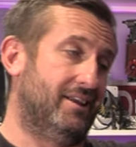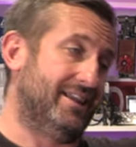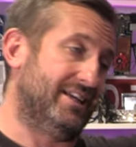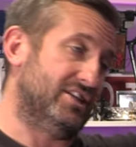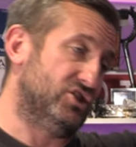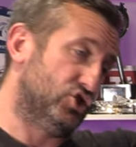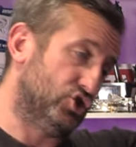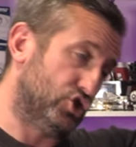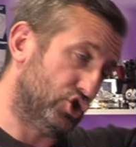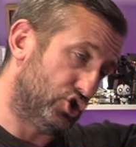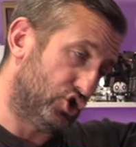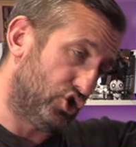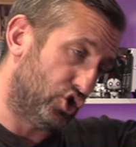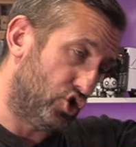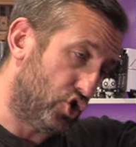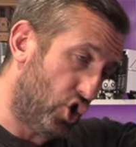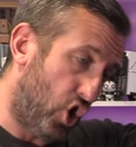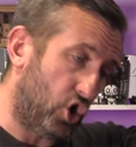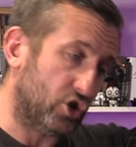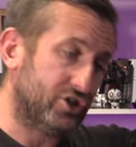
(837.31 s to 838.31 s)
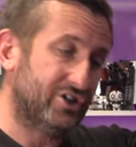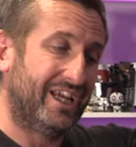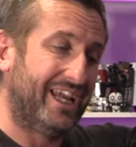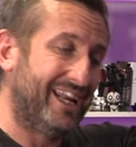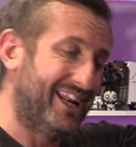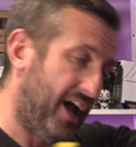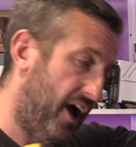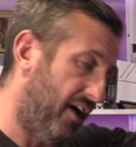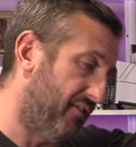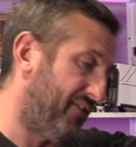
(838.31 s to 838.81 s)
There's just not
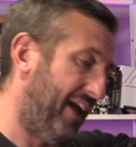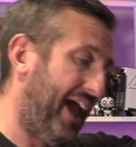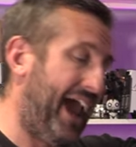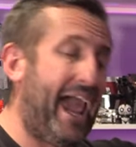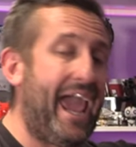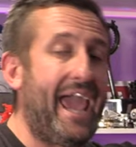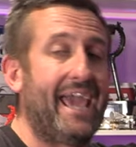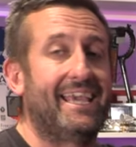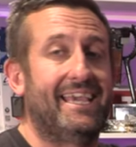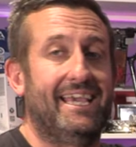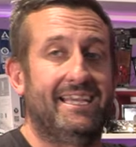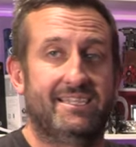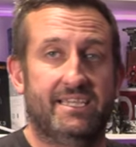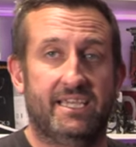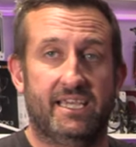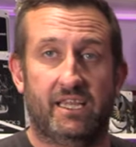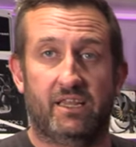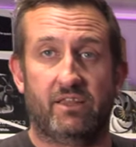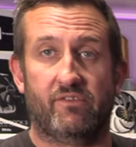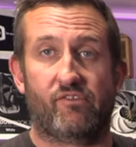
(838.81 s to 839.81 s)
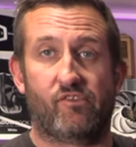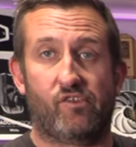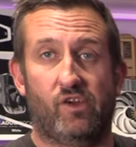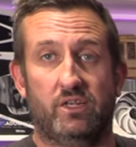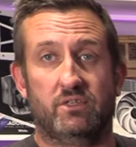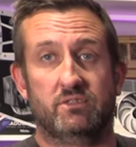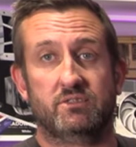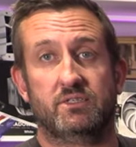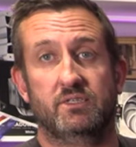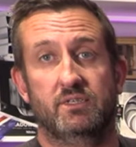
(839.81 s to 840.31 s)
enough air getting in the
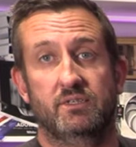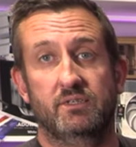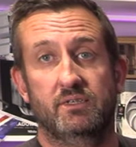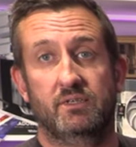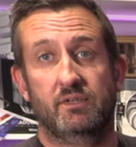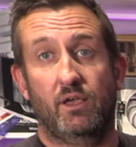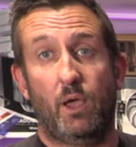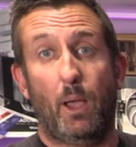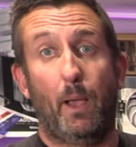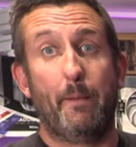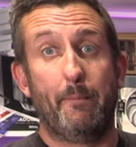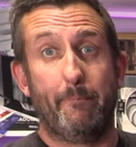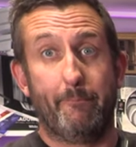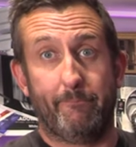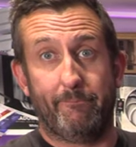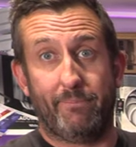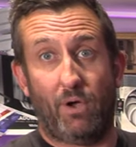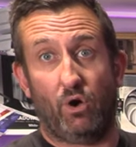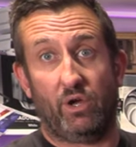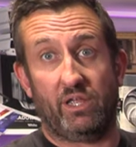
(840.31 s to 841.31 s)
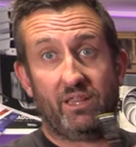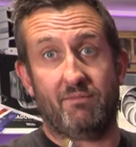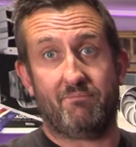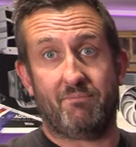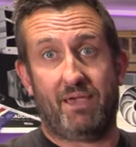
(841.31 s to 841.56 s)
front. Buy the